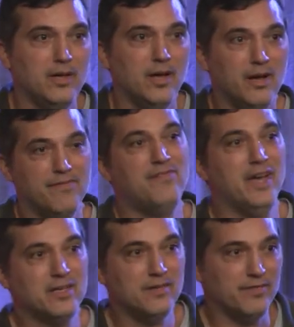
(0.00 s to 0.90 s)

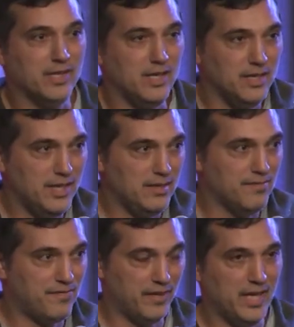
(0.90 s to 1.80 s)
effectively
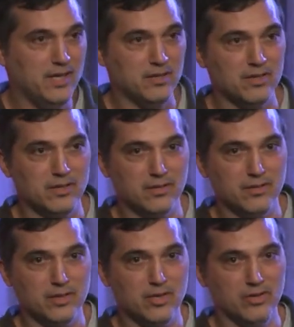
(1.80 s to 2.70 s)
inflated their
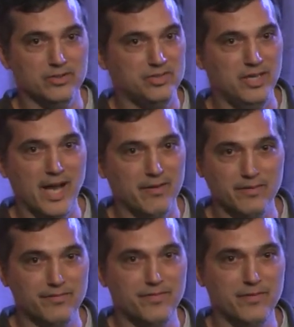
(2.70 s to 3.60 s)
currency out of